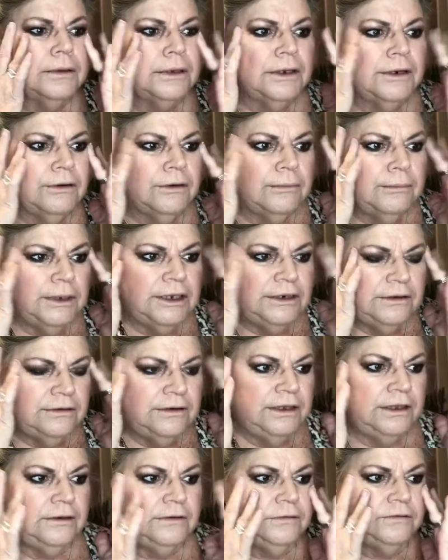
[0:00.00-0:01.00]
And I mean
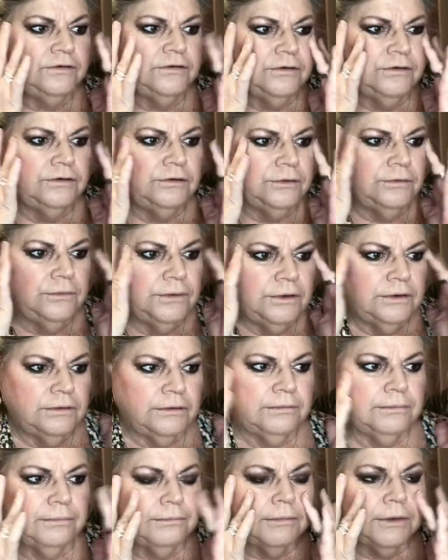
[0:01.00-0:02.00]
things to do with
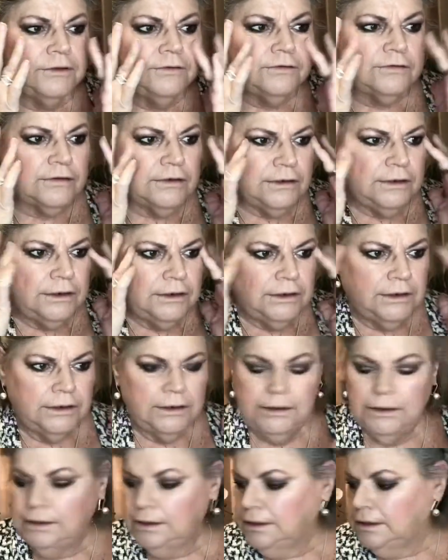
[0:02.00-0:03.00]
mostly
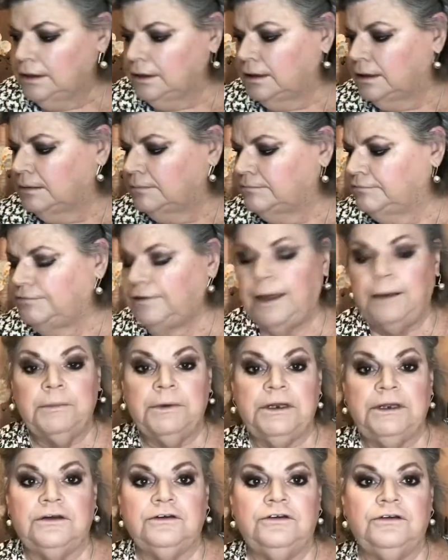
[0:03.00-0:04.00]

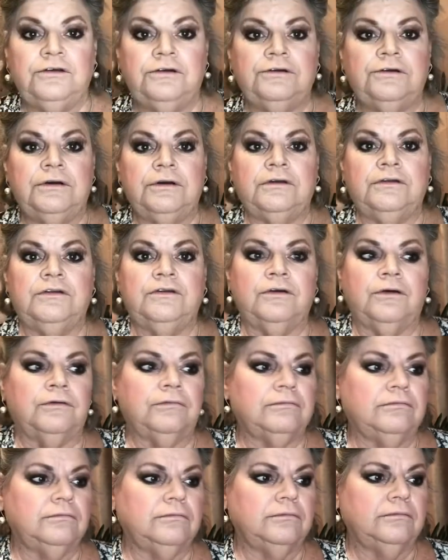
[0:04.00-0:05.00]
family and children. It's
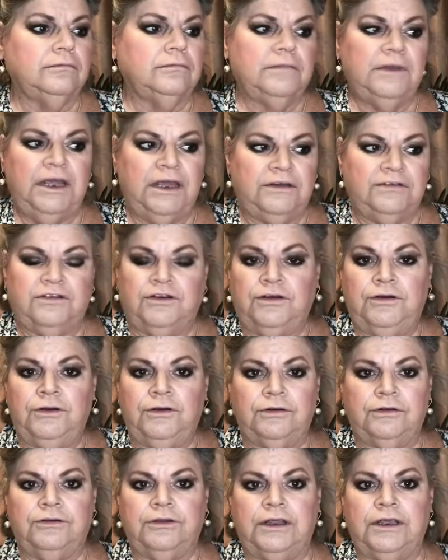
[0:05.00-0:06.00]
not
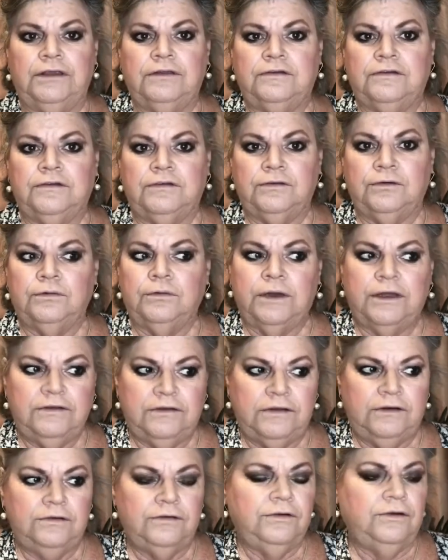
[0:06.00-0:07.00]
external things, it's
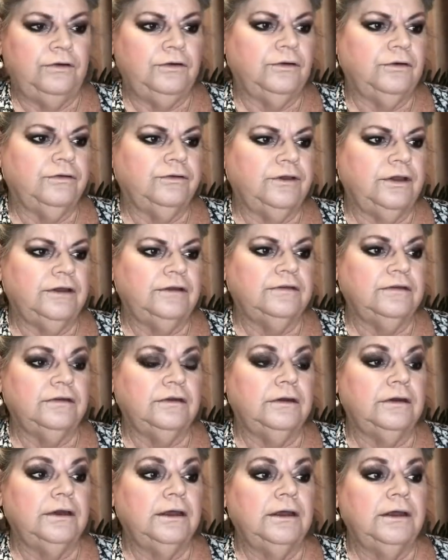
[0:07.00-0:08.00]
always internal things
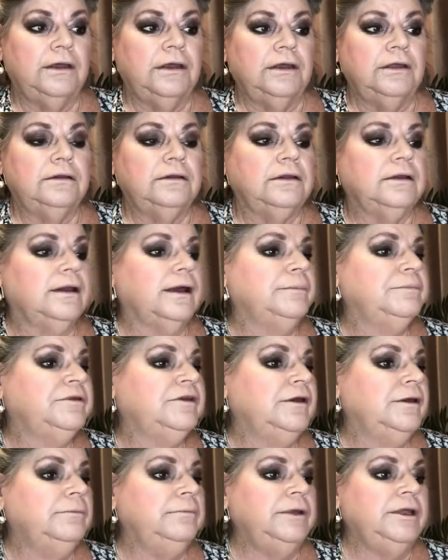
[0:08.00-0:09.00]
that
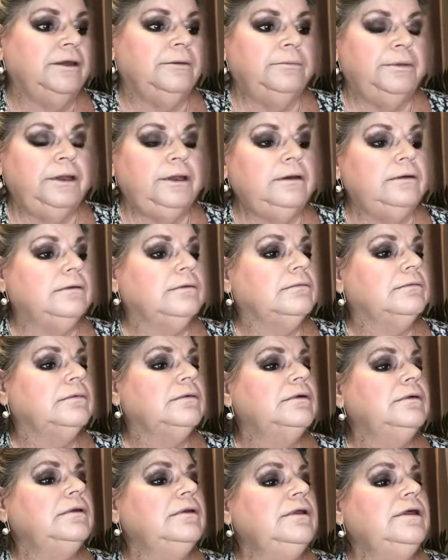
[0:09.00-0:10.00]
upset me a bit.
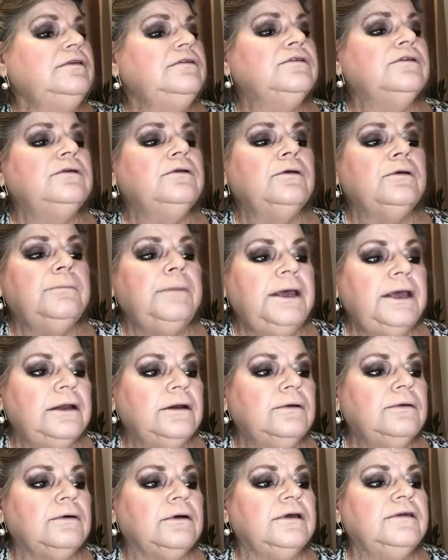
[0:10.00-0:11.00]
That's not a
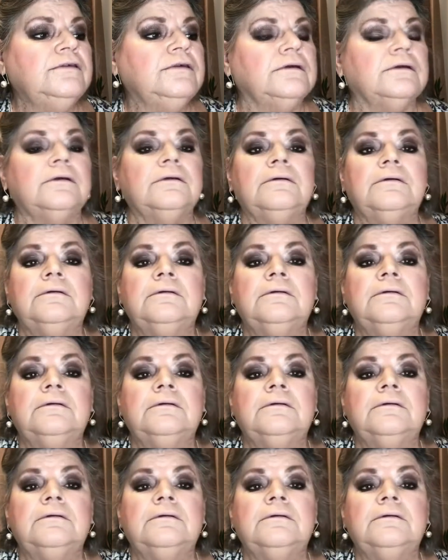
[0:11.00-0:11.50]
bad look, is it?